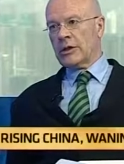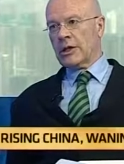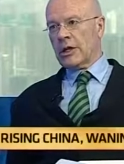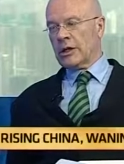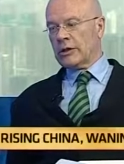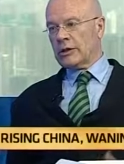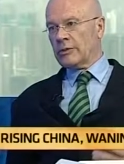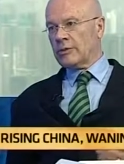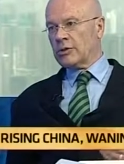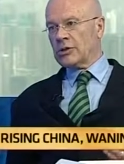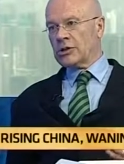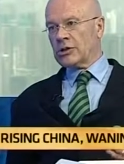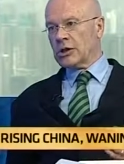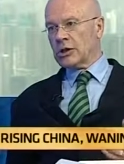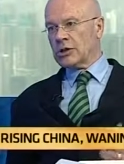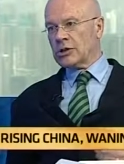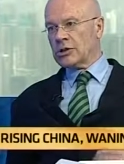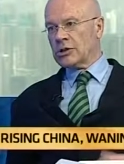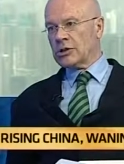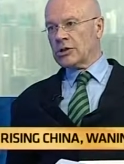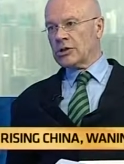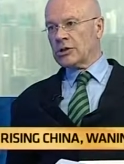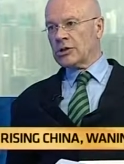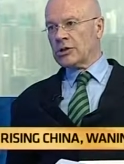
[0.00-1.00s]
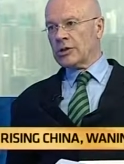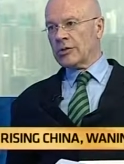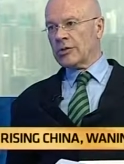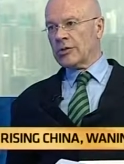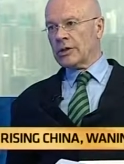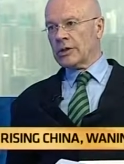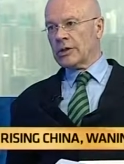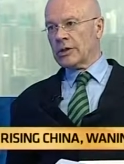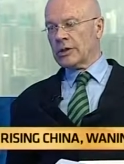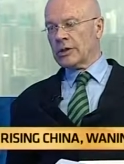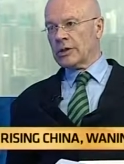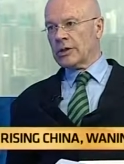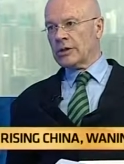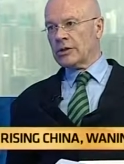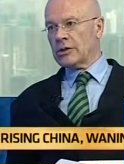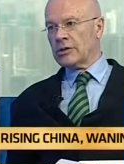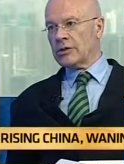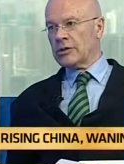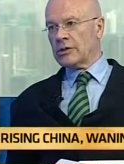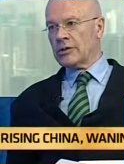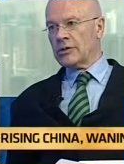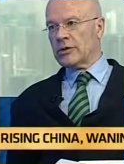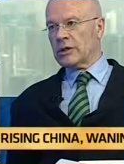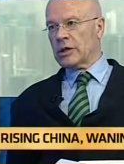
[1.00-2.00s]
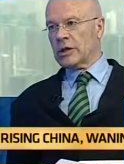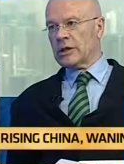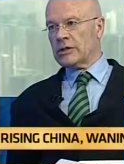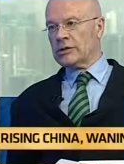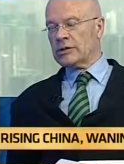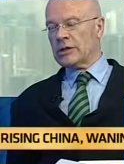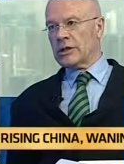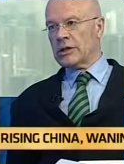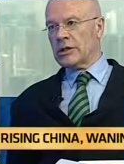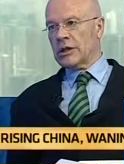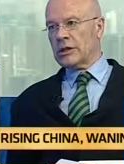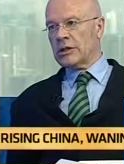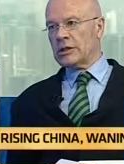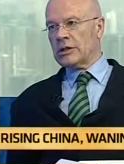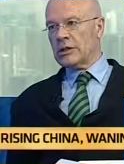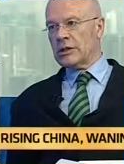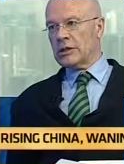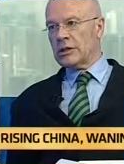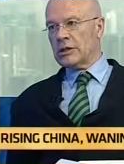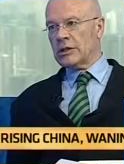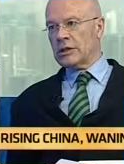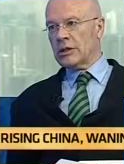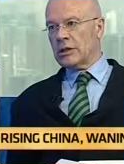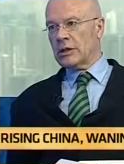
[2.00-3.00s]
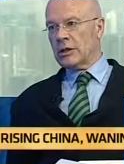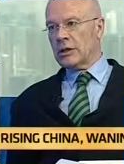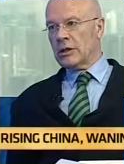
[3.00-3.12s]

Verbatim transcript: Mm. Now the projections are something like 2018.